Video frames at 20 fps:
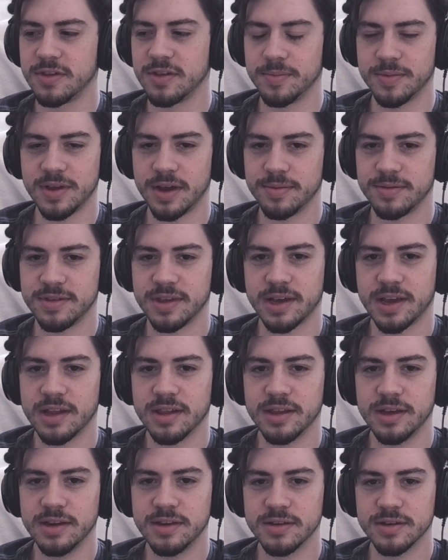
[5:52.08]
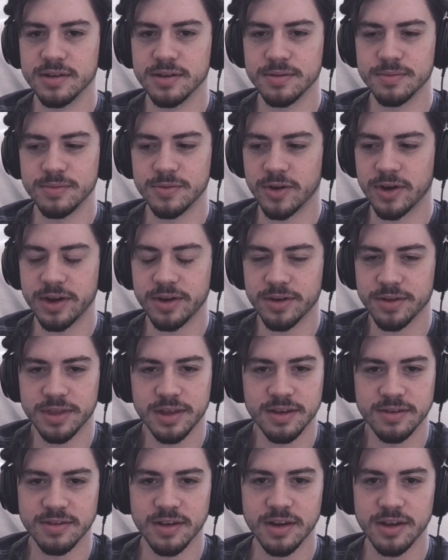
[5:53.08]
sometimes that can lead to greater
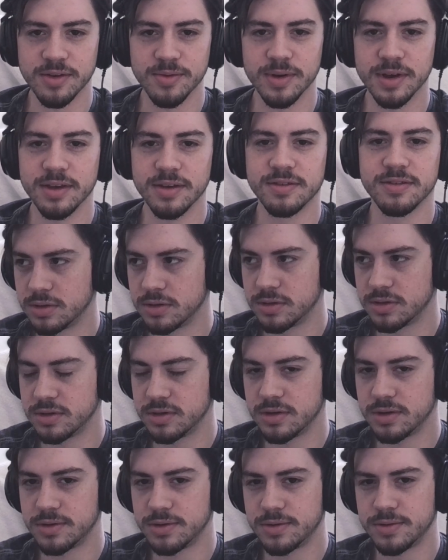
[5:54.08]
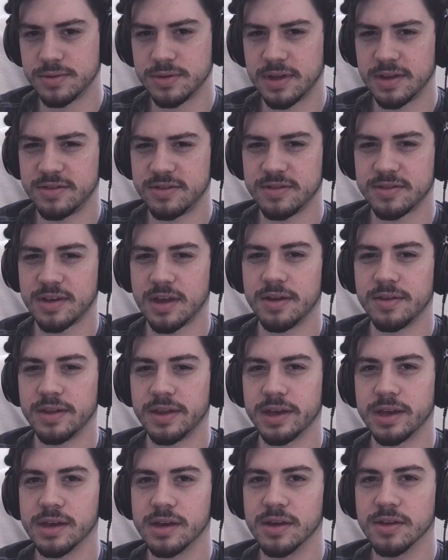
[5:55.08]
things anyway. So that's just kind
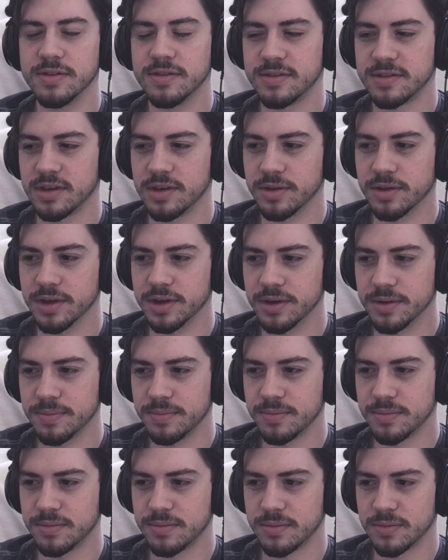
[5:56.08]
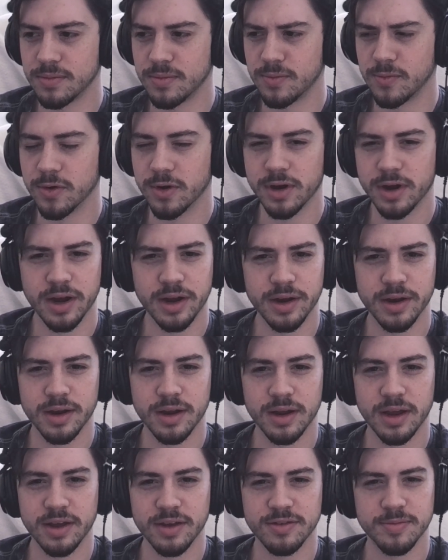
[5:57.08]
of like a good skill to work
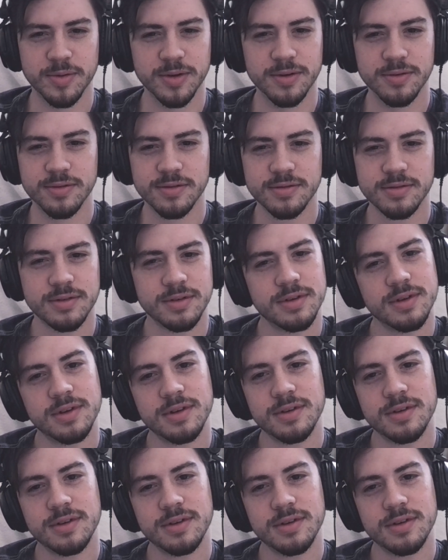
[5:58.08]
on, I suppose.